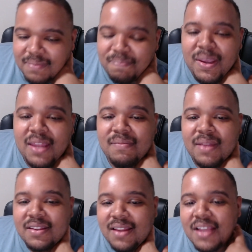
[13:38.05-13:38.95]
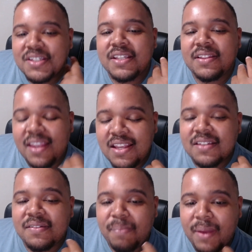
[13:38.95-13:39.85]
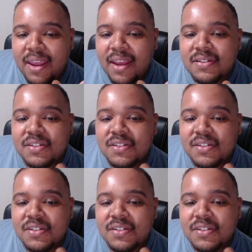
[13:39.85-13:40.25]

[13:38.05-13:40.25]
bitten about to die, she thinks of the past,